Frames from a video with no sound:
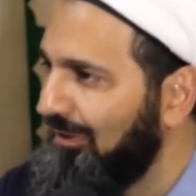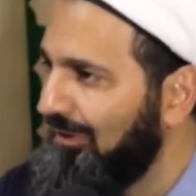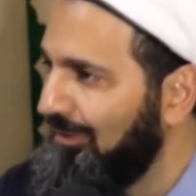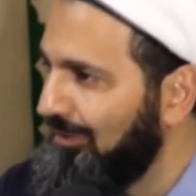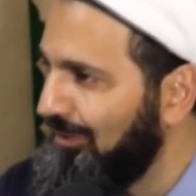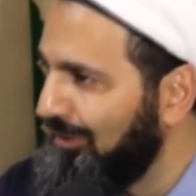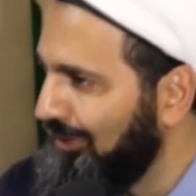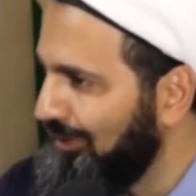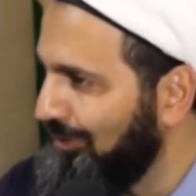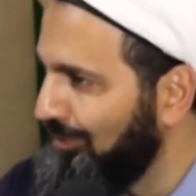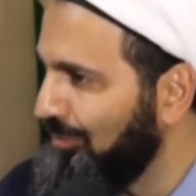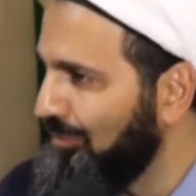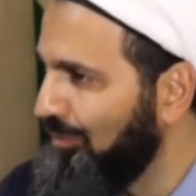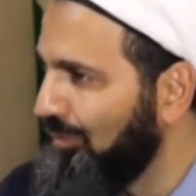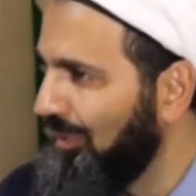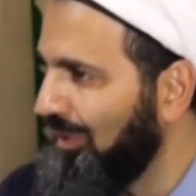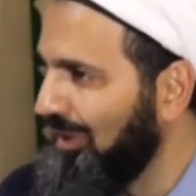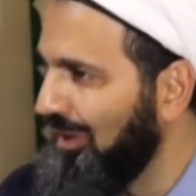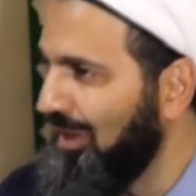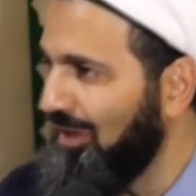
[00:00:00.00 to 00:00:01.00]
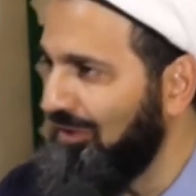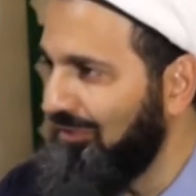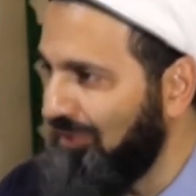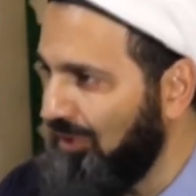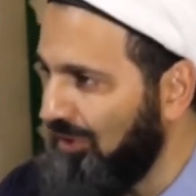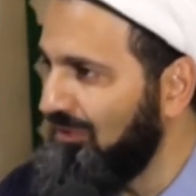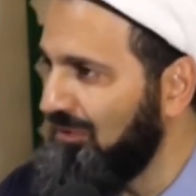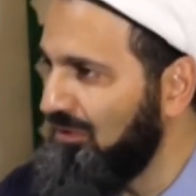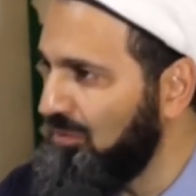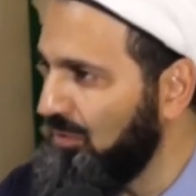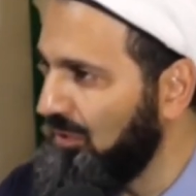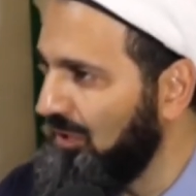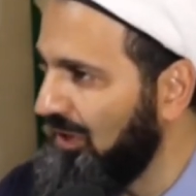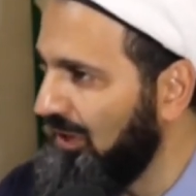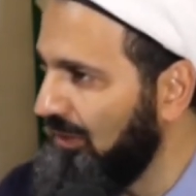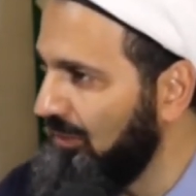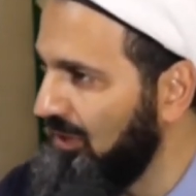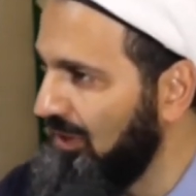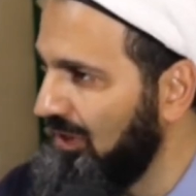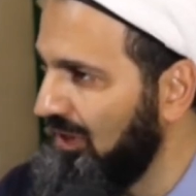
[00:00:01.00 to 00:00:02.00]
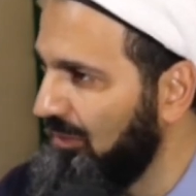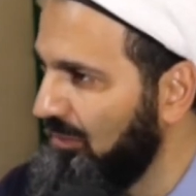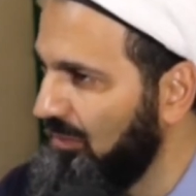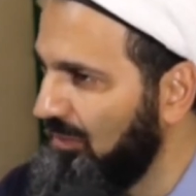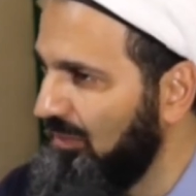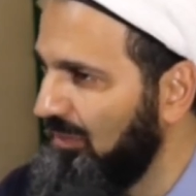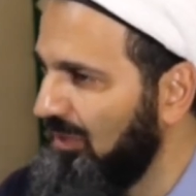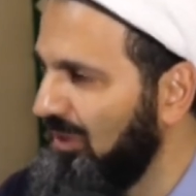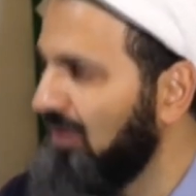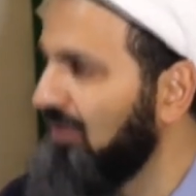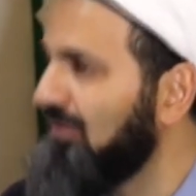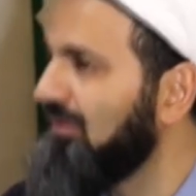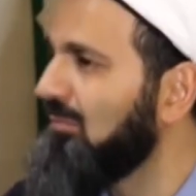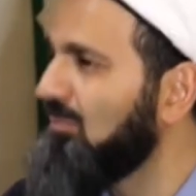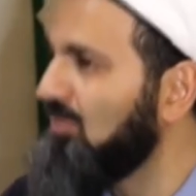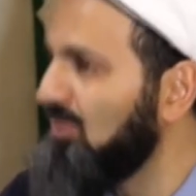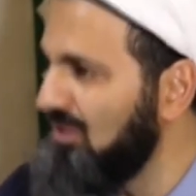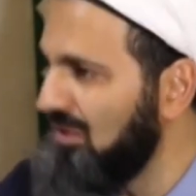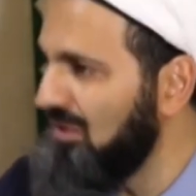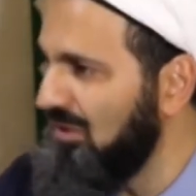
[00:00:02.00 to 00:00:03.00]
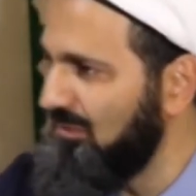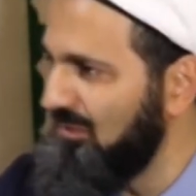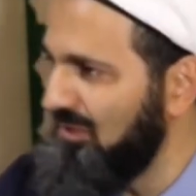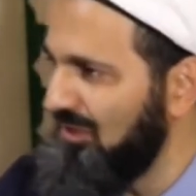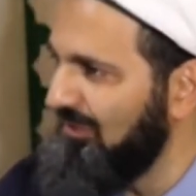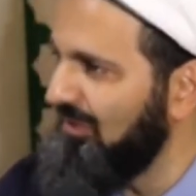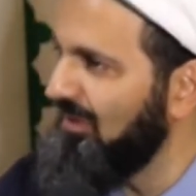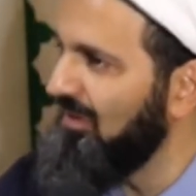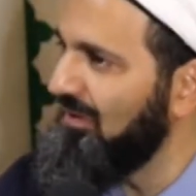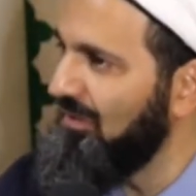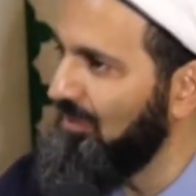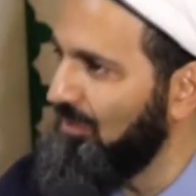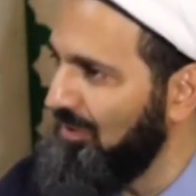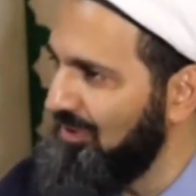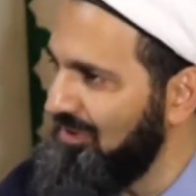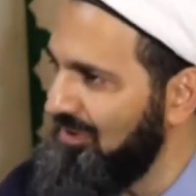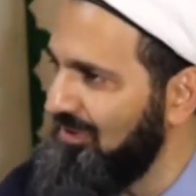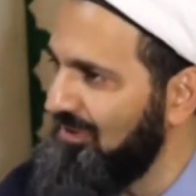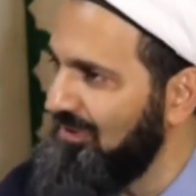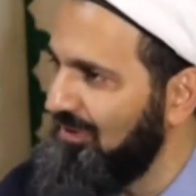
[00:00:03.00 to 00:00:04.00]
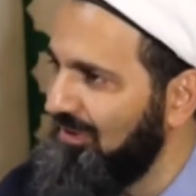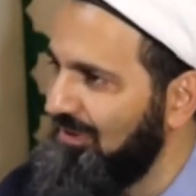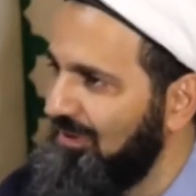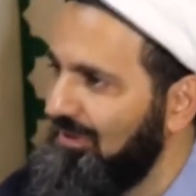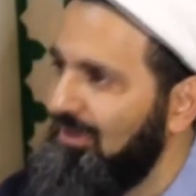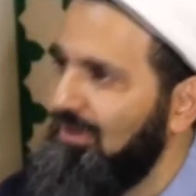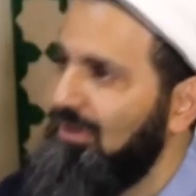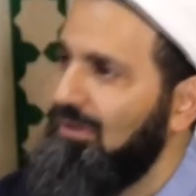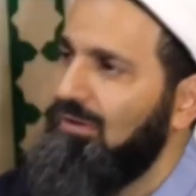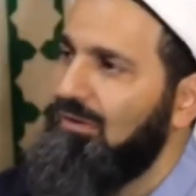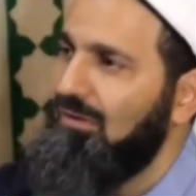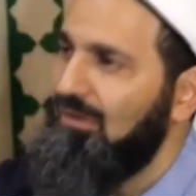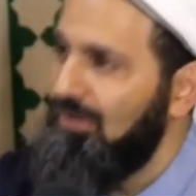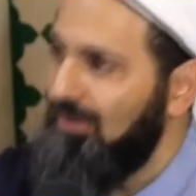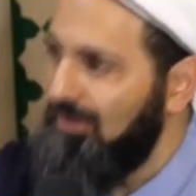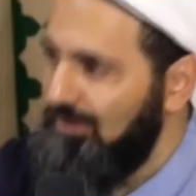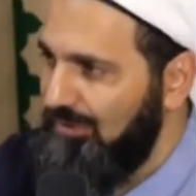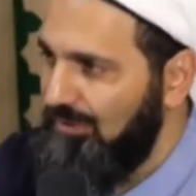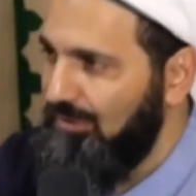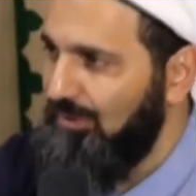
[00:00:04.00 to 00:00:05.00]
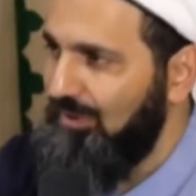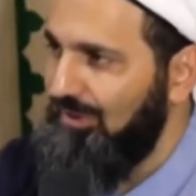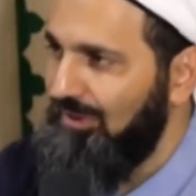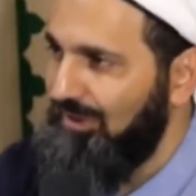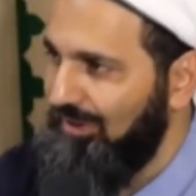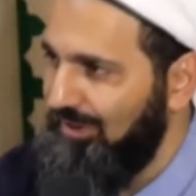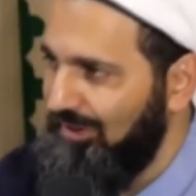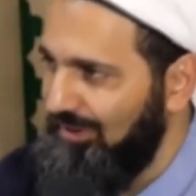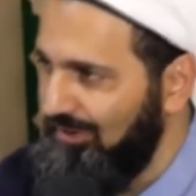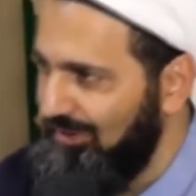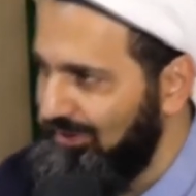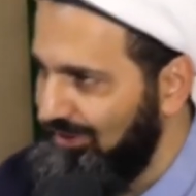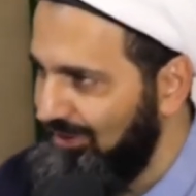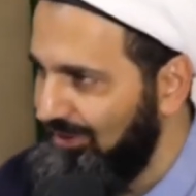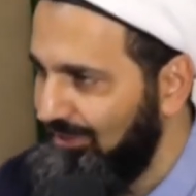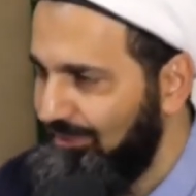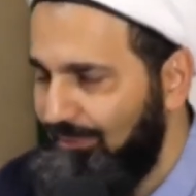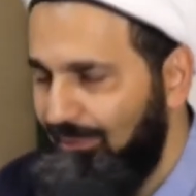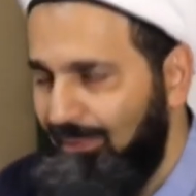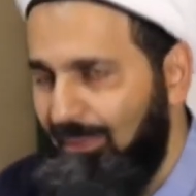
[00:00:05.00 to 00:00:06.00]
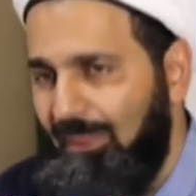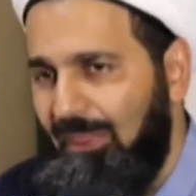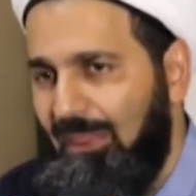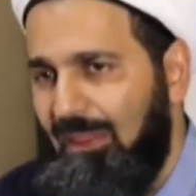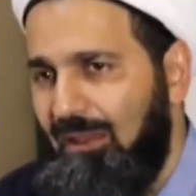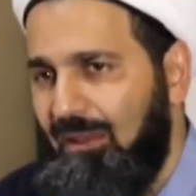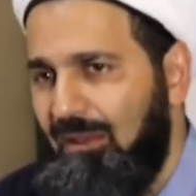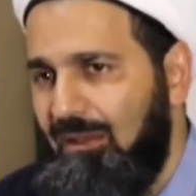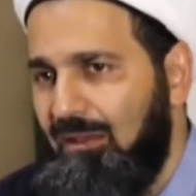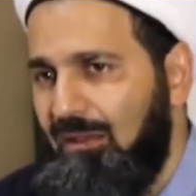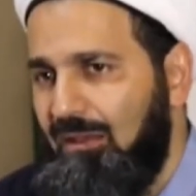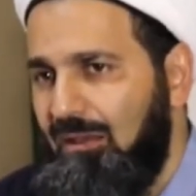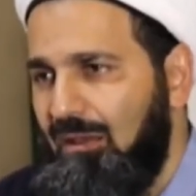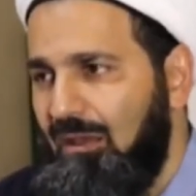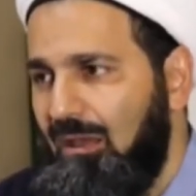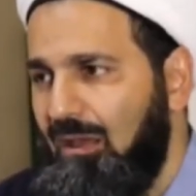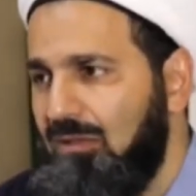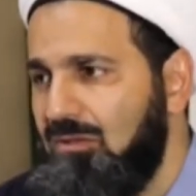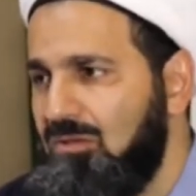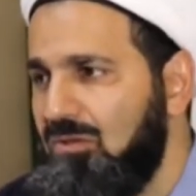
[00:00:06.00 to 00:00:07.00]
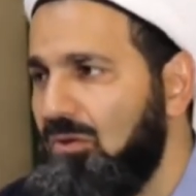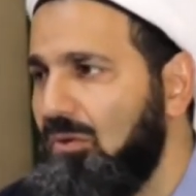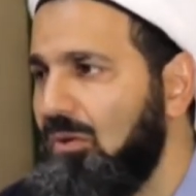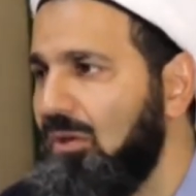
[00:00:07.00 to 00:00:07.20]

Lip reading: You know, a lot of converts were coming, and even Muslims living in the West didn't know anything. And so